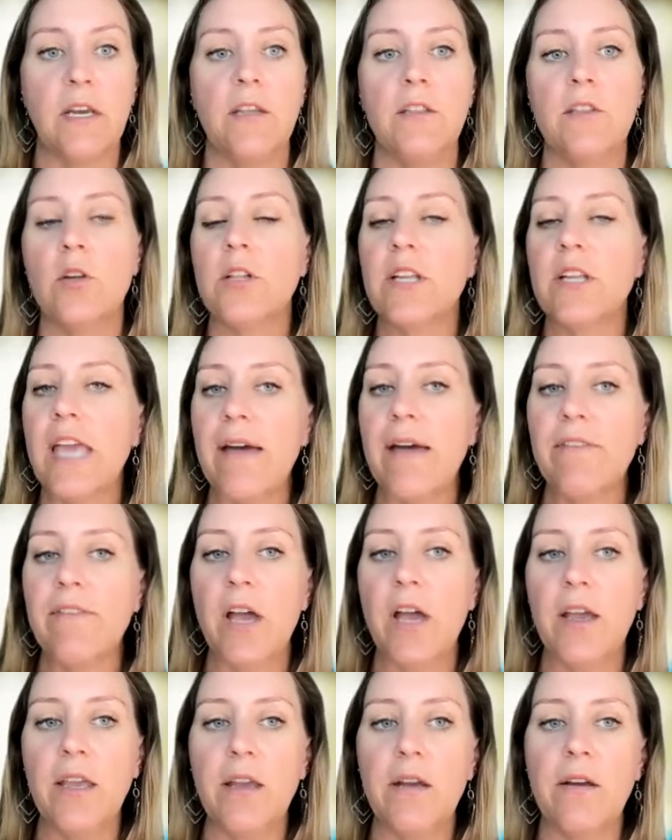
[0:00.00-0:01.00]
The only
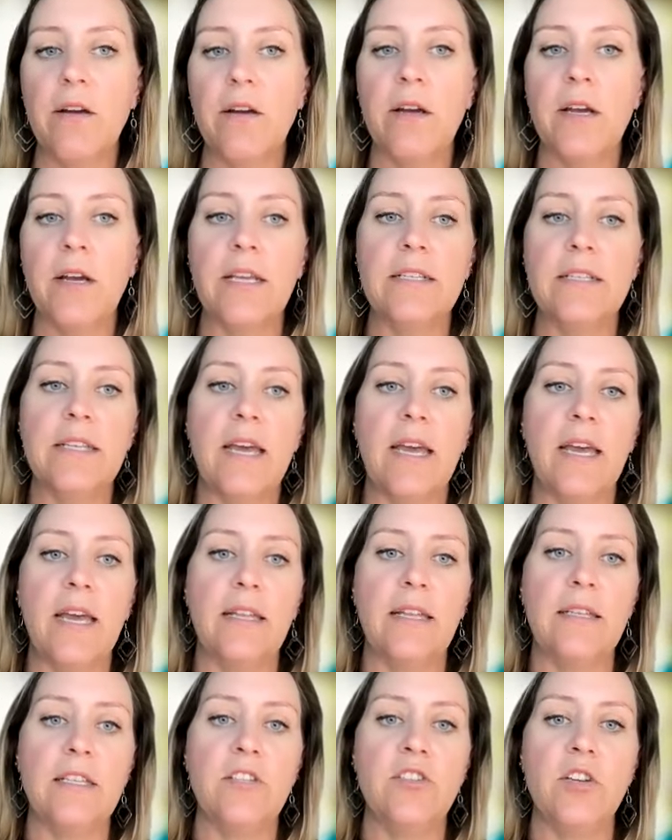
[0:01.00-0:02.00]
caveat here is
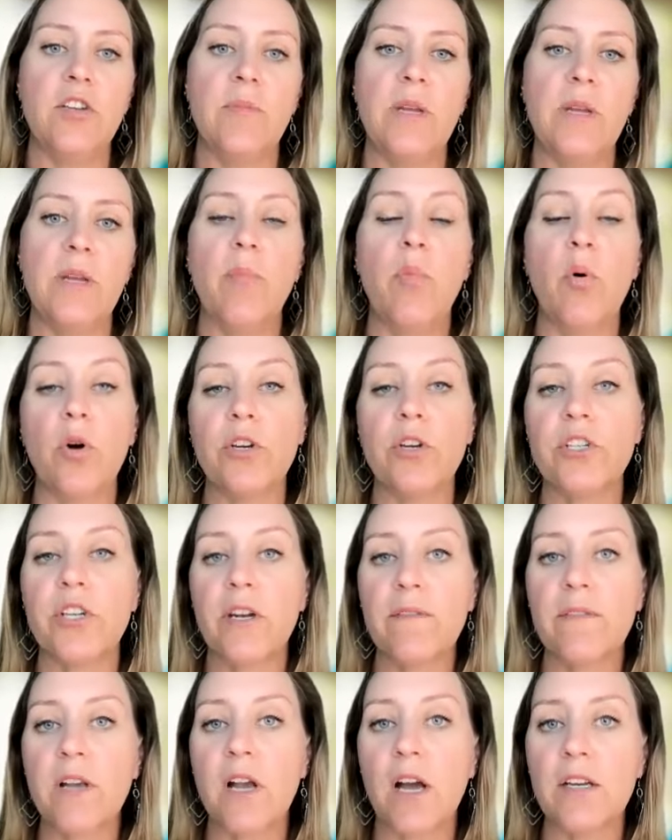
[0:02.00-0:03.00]
that these should be a portion
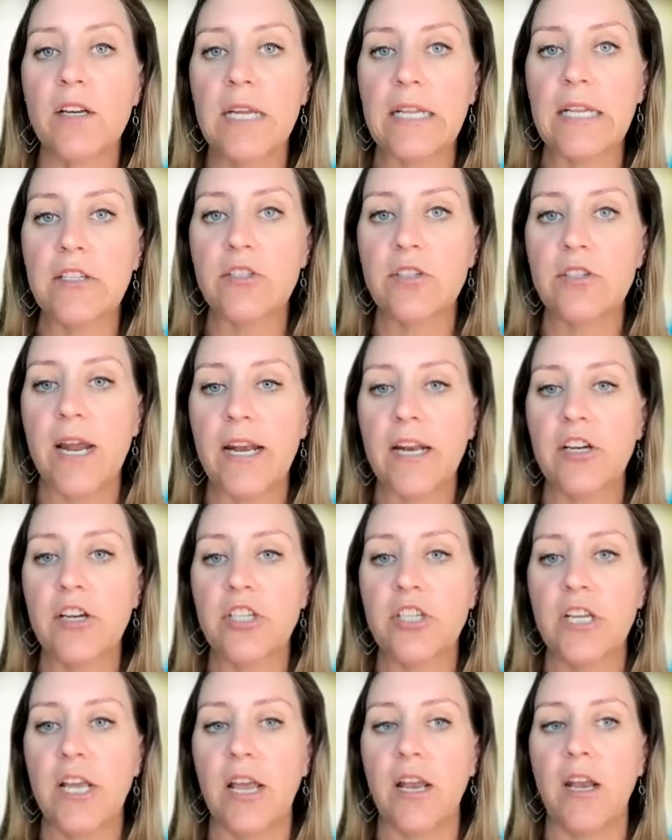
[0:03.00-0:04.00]
of the content
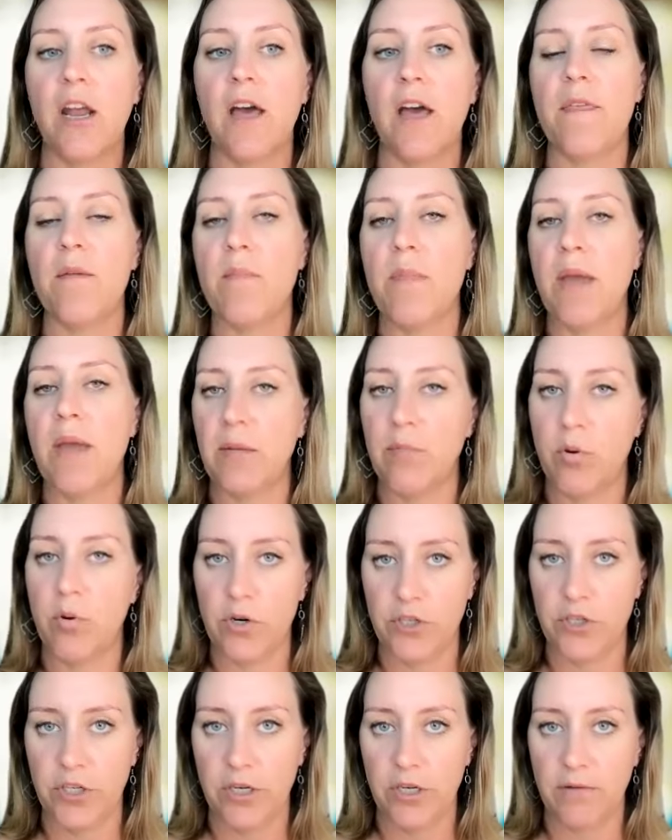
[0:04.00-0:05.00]
strategy and not the main
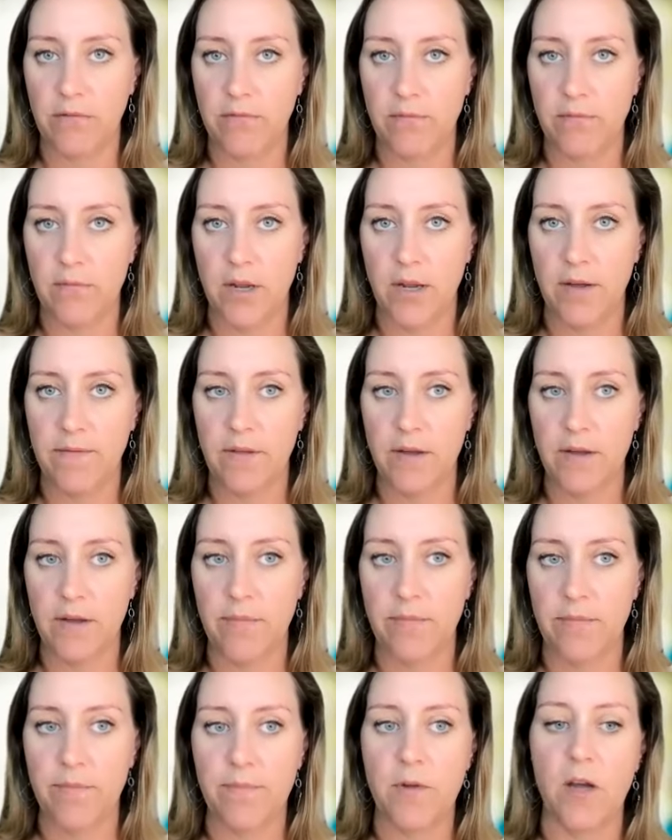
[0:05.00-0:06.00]
portion of
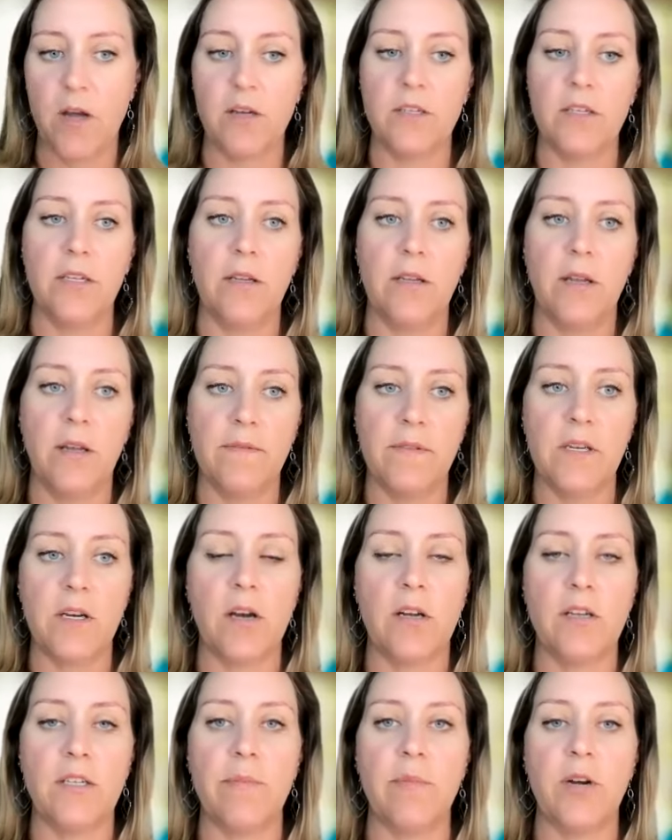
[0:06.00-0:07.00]
the
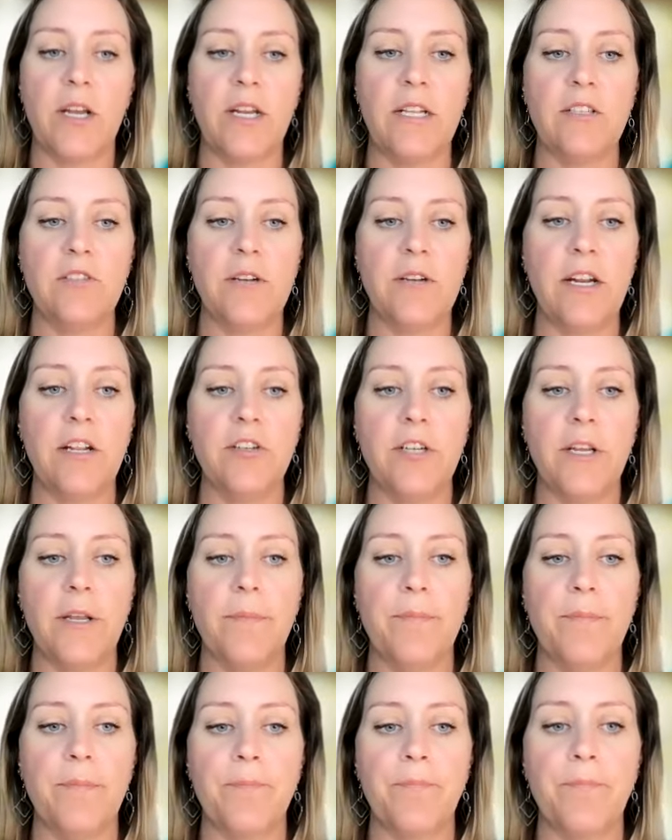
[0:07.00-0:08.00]
content marketing
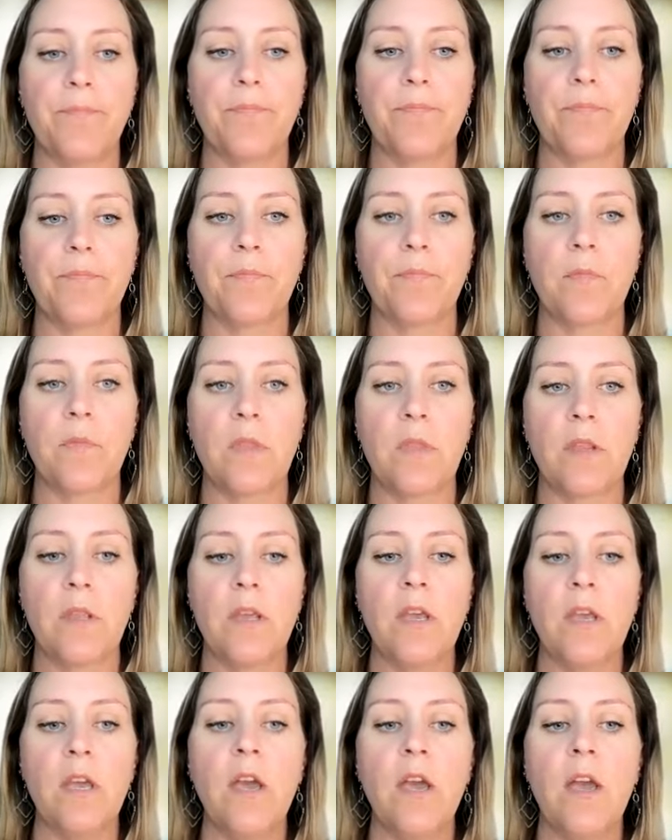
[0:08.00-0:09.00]
strategy.
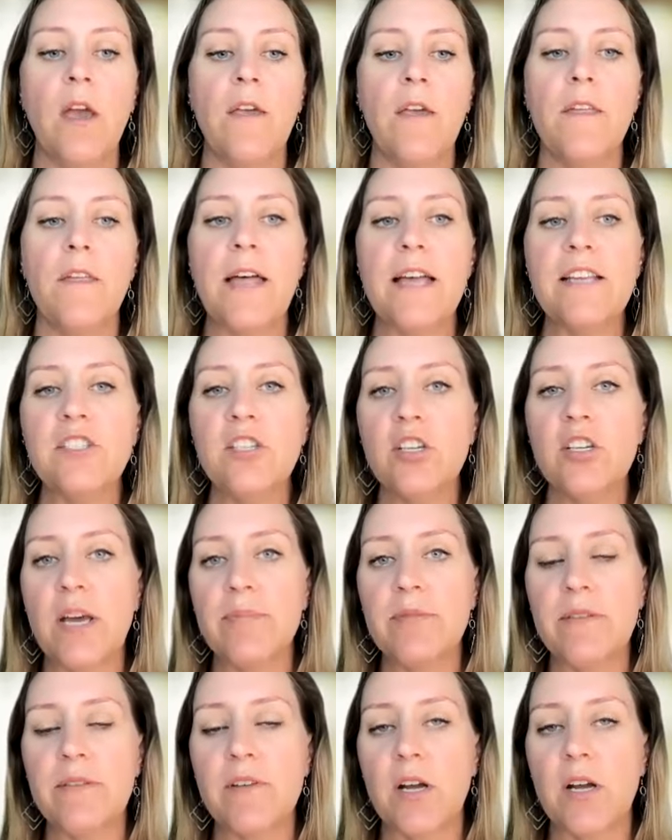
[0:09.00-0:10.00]
The last two
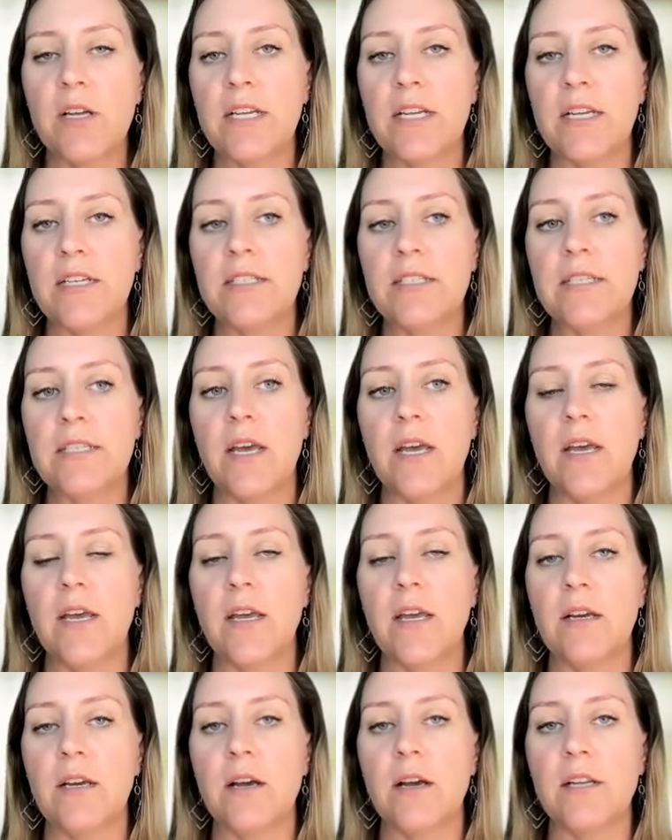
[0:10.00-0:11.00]
types of content
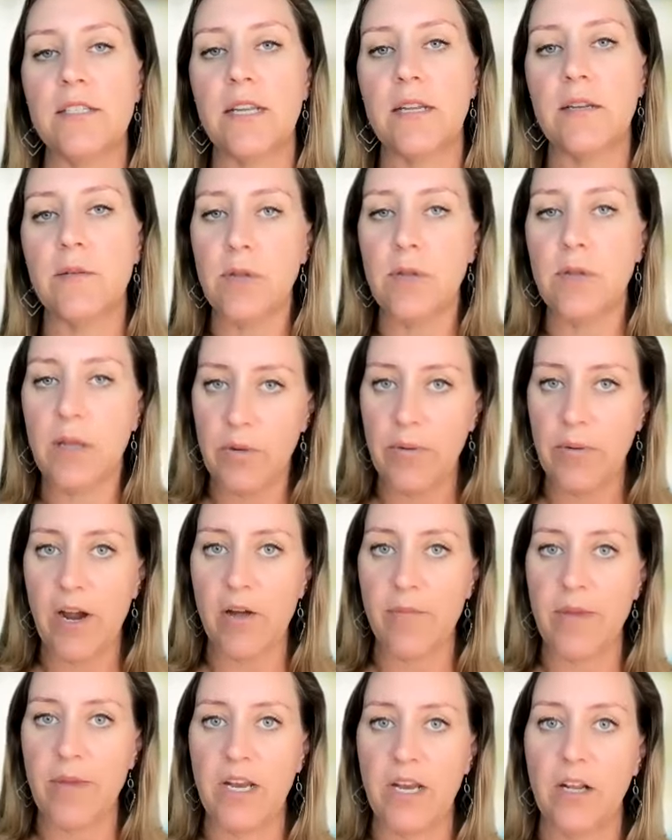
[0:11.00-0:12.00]
that we
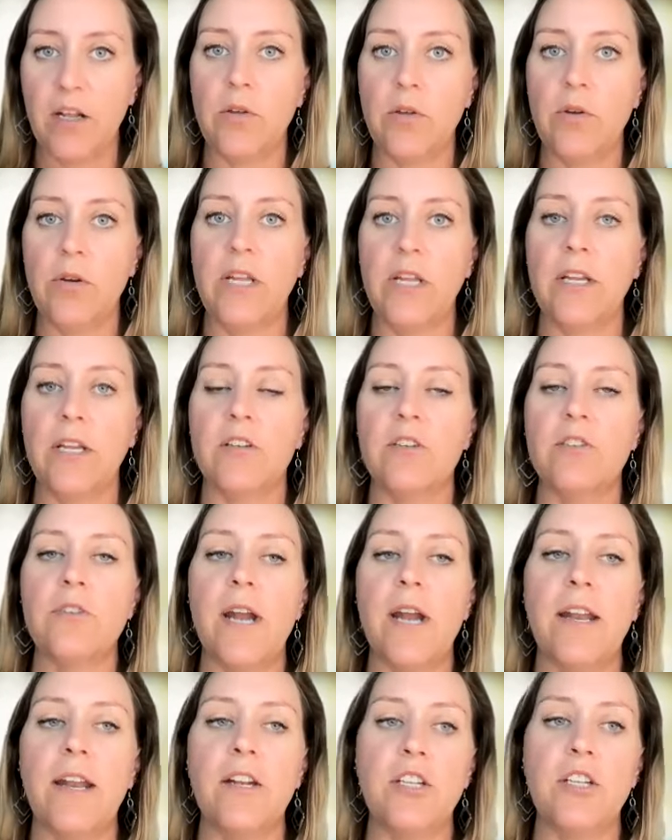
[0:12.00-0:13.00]
recommend including in your
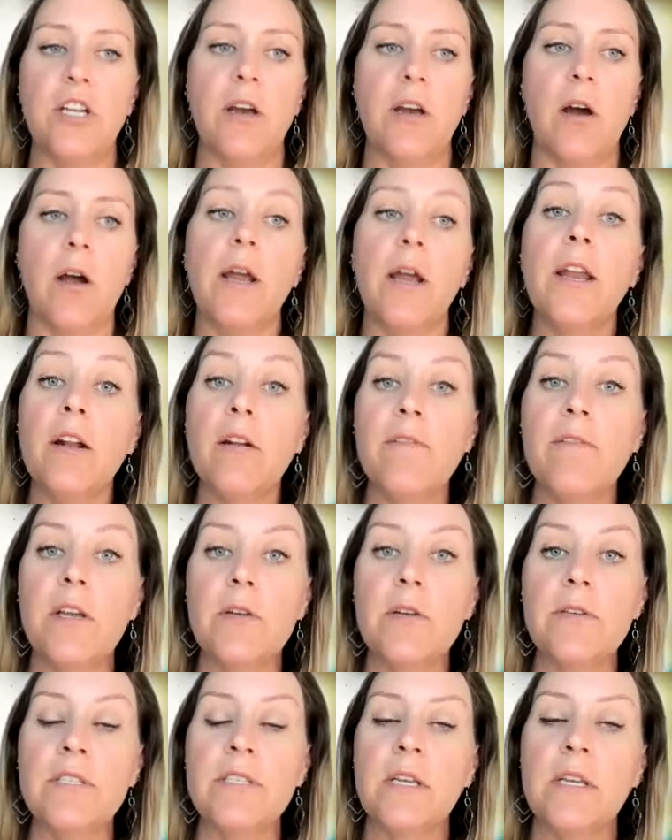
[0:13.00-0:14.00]
strategy are
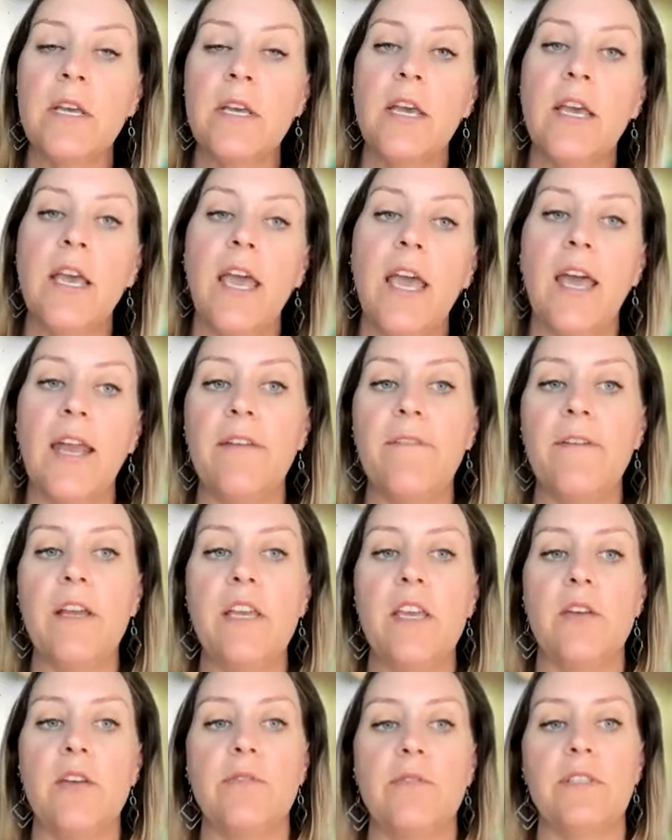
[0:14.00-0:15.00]
interviews and
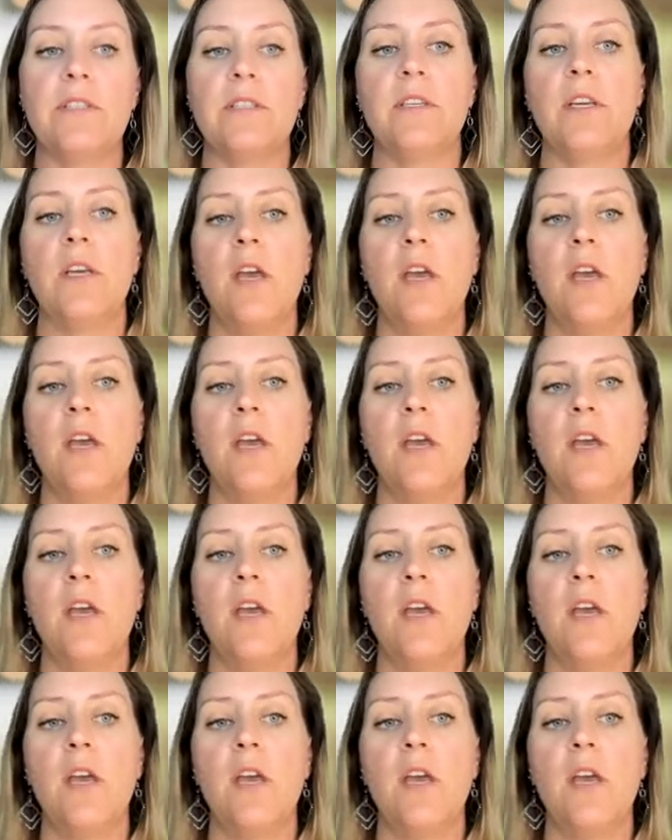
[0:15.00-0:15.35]
FAQs.